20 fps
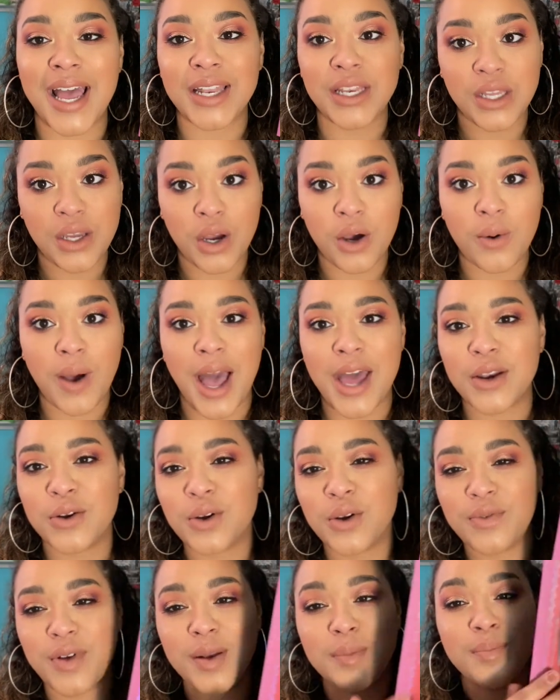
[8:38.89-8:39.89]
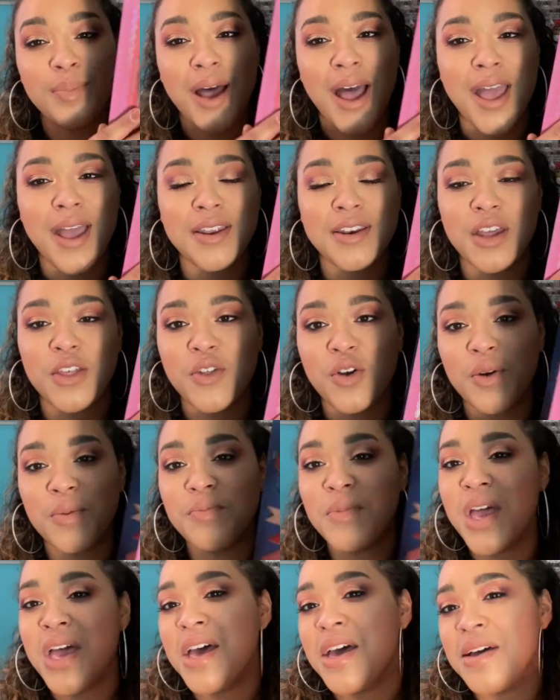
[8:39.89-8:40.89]
I'd go. I don't know if I'd buy
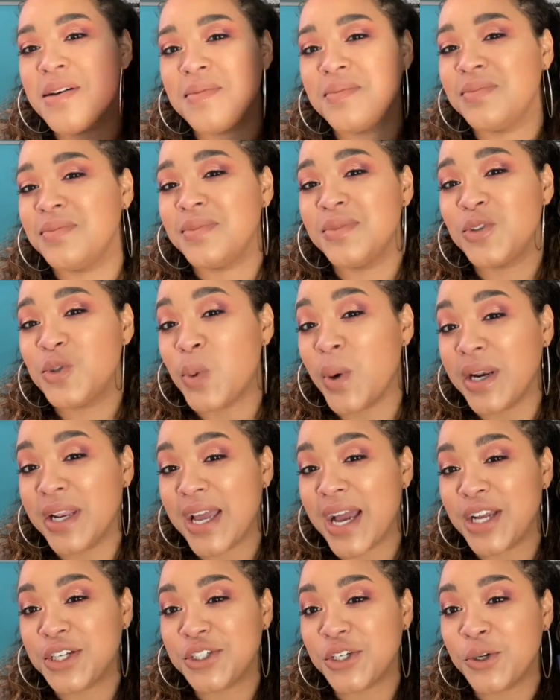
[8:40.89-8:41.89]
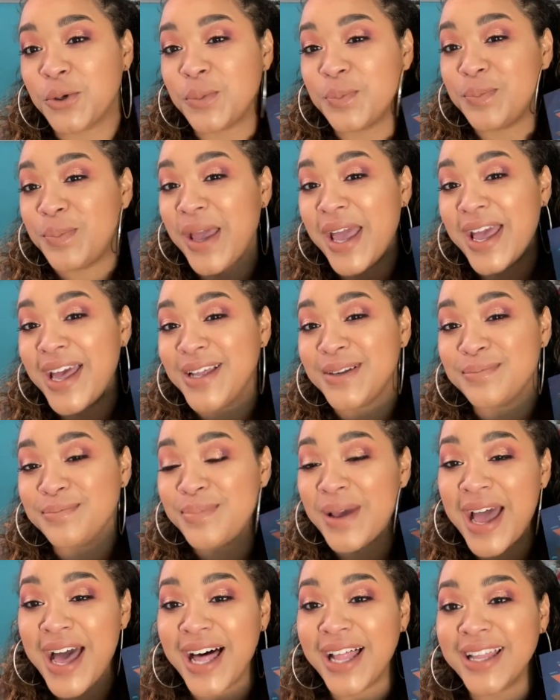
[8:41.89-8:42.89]
another 20 eyeshadow pan
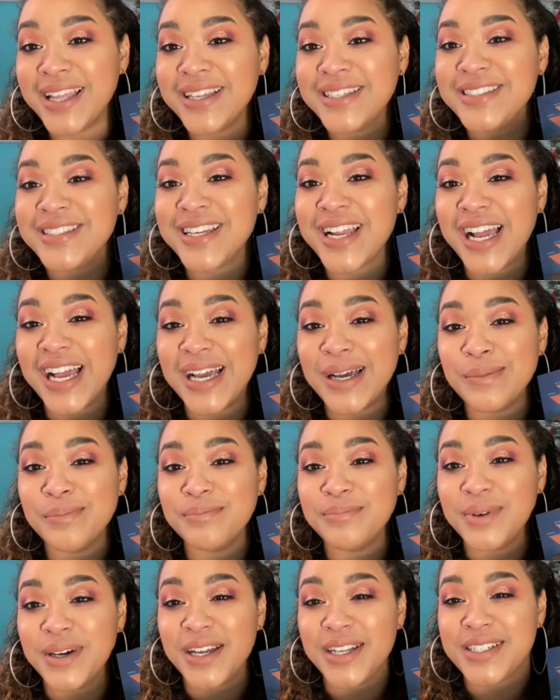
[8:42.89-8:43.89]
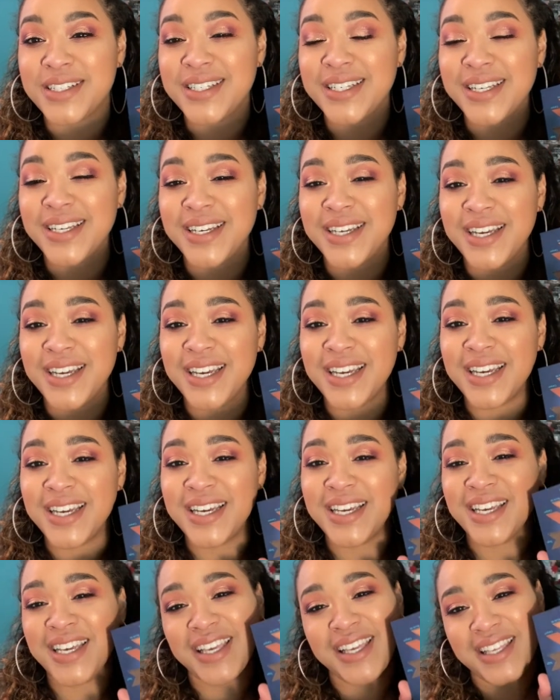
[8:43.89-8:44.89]
palette, but
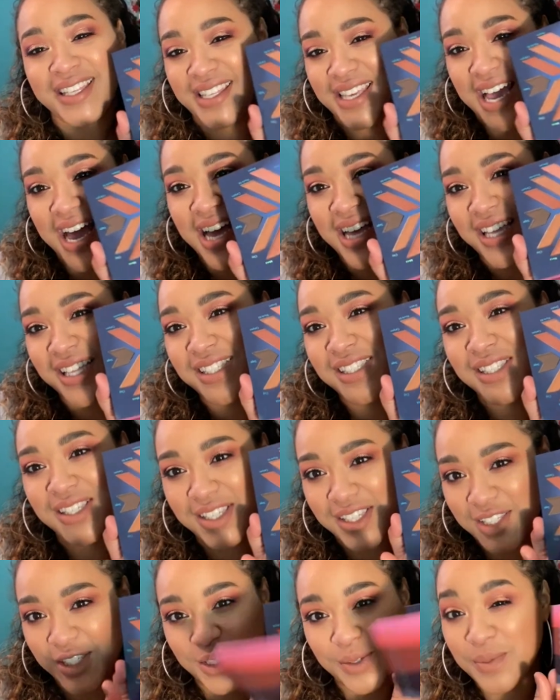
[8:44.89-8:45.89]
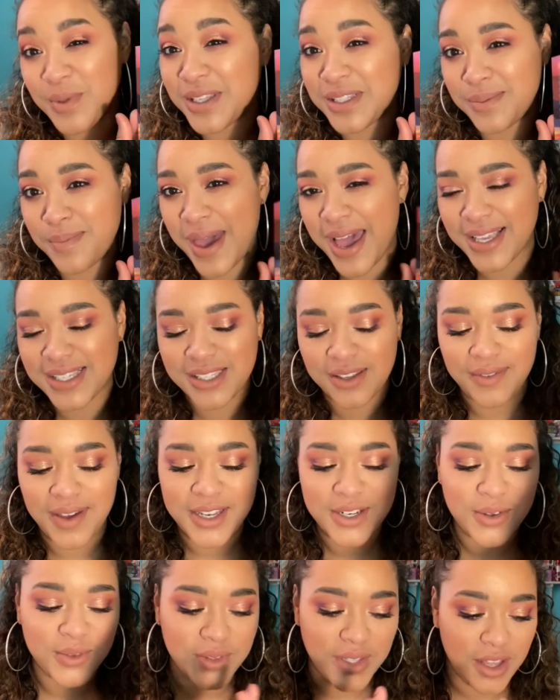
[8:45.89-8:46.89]
yeah, it's massive.
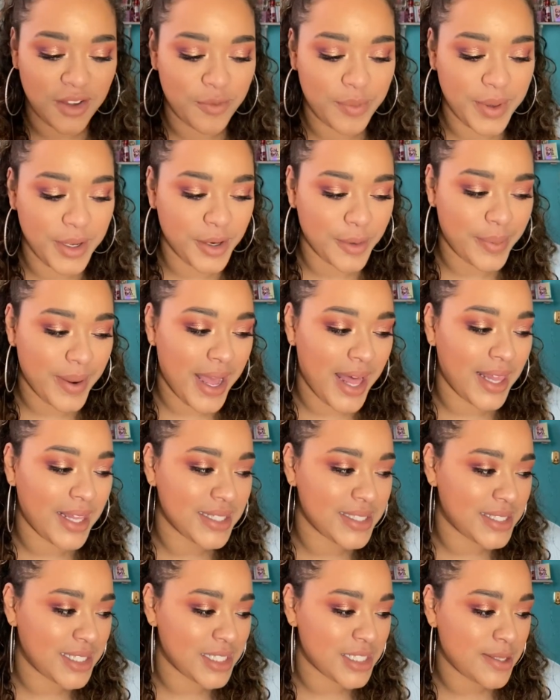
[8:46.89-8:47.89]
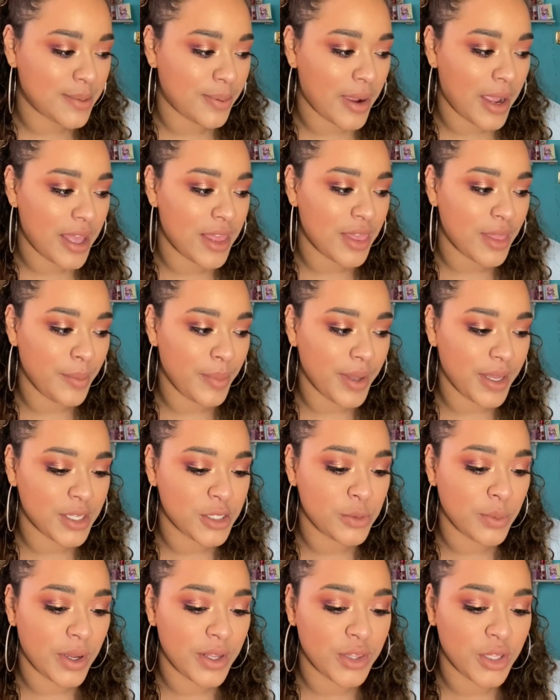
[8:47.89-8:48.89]
I don't love bigger palettes. This is probably the
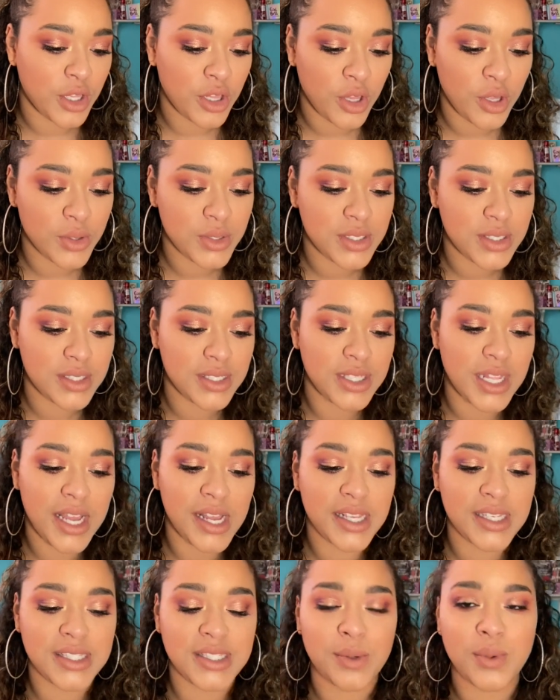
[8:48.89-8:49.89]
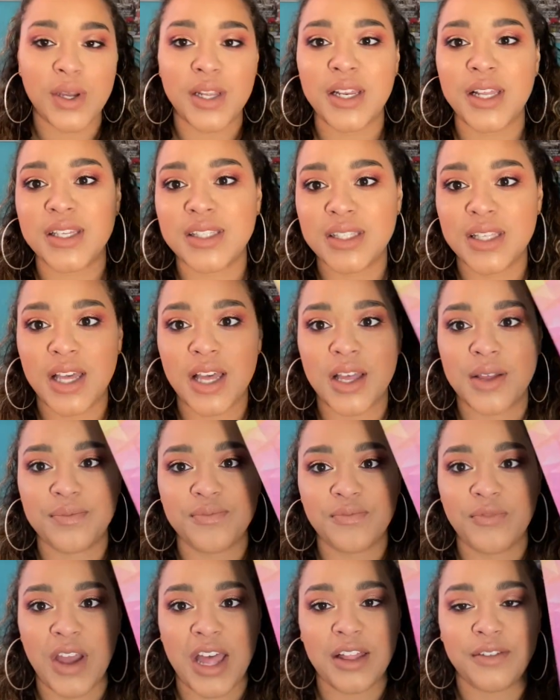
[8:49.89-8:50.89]
biggest one. The close next one is the
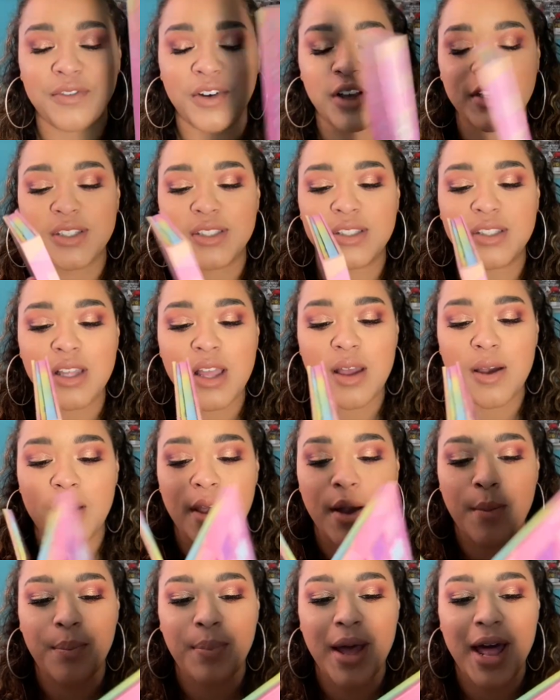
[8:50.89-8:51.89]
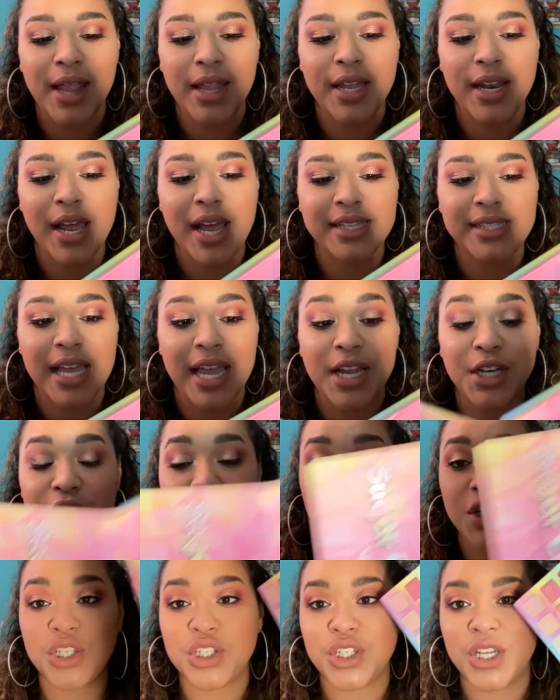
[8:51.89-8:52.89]
Violet Voss palette. It has
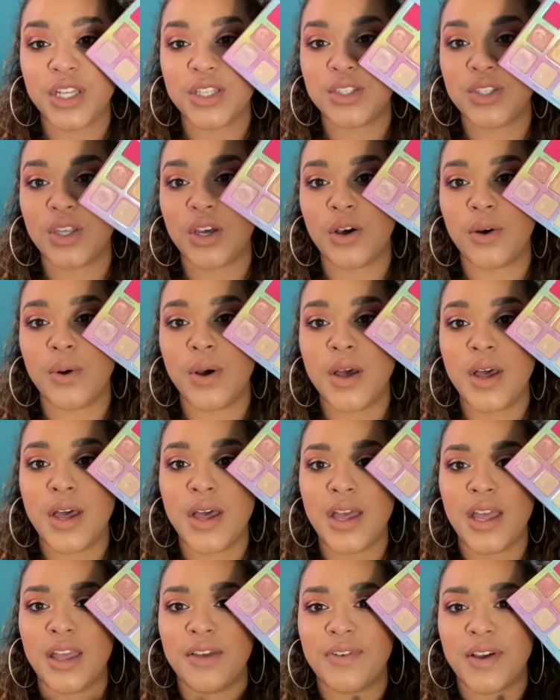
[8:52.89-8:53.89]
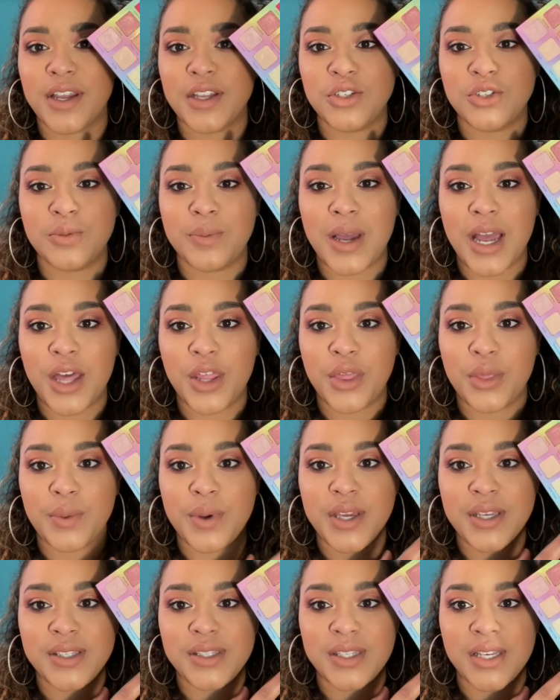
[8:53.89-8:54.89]
18 shades though, if I can do math.
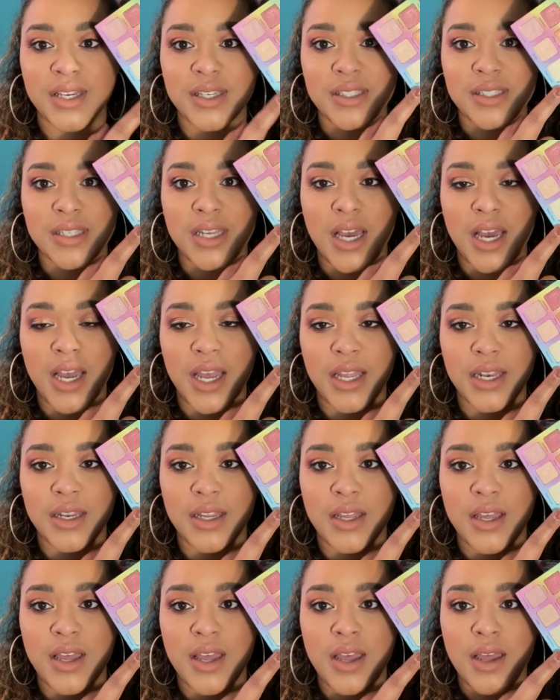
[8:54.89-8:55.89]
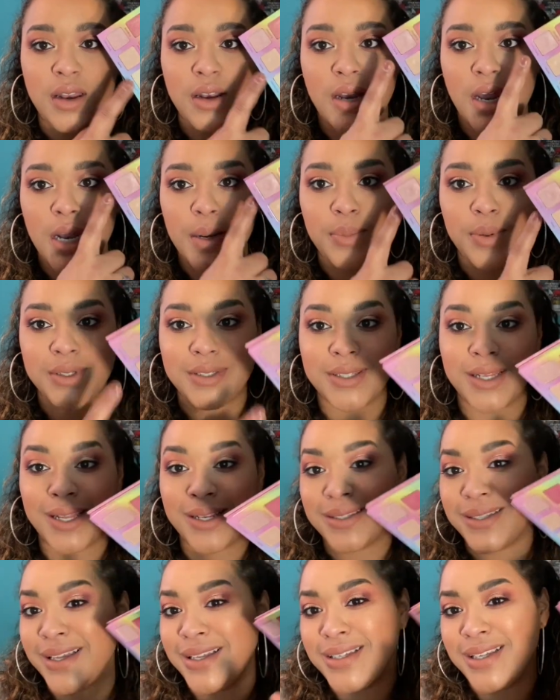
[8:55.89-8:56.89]
3, 6, 9, 9 plus
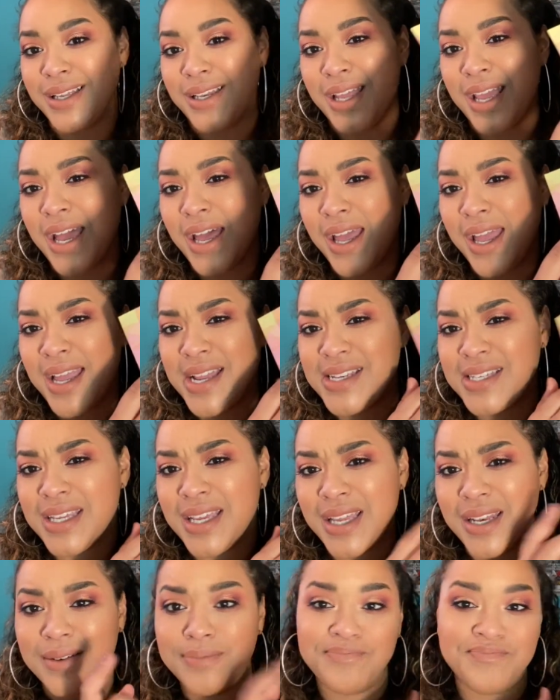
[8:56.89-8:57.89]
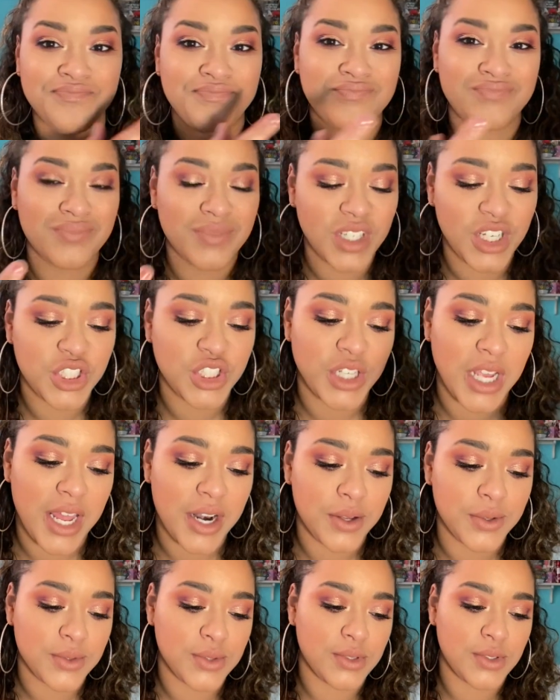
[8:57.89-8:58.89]
9 is 18. Yeah, 18
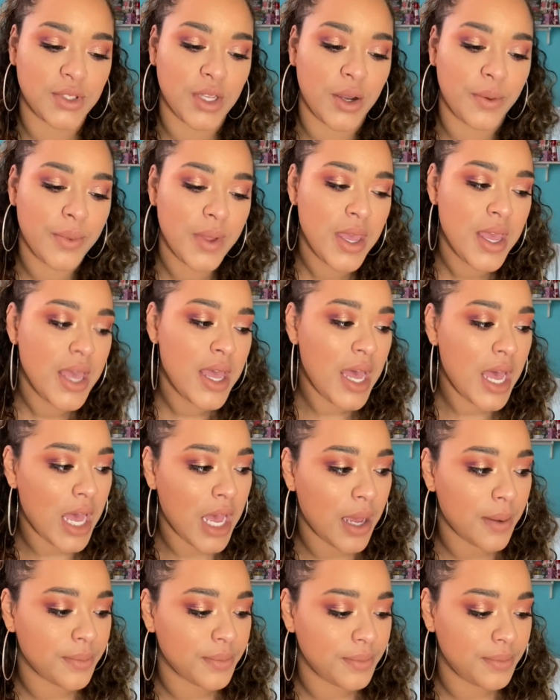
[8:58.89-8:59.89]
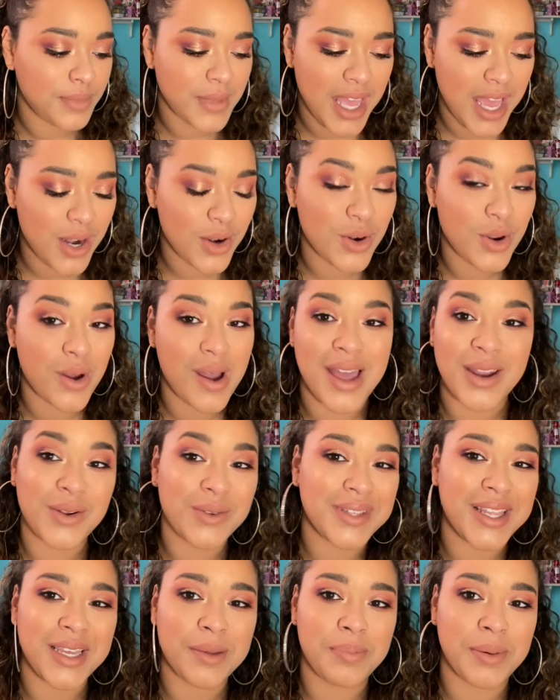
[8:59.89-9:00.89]
shadows. So I don't know, I
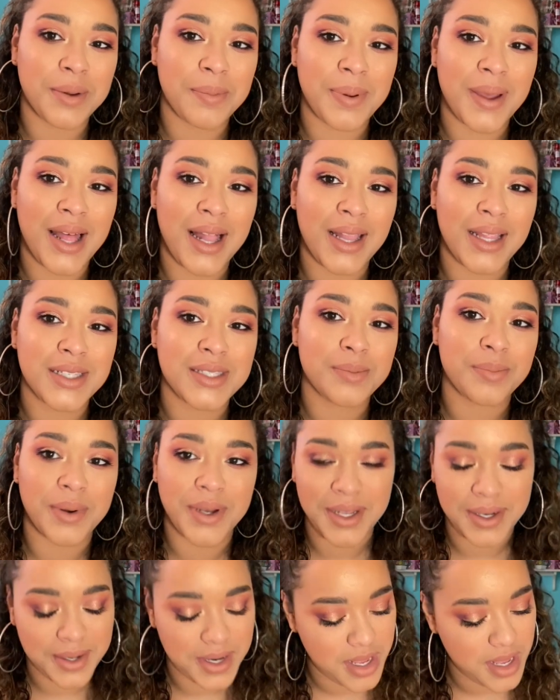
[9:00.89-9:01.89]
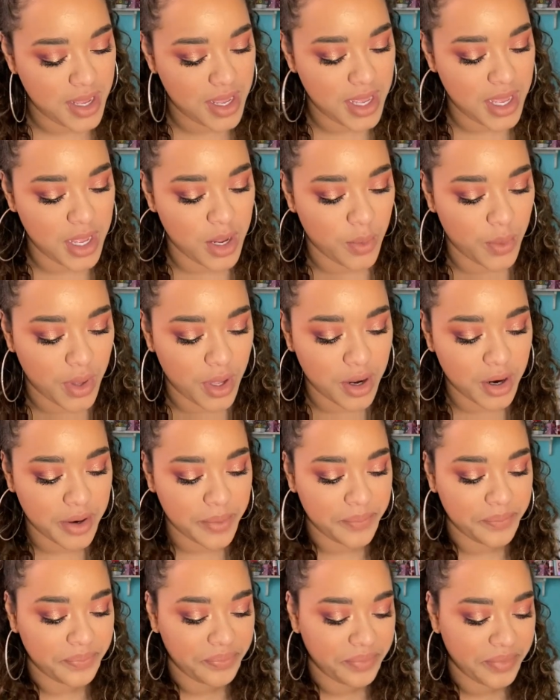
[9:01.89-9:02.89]
don't like big palettes, but here we are.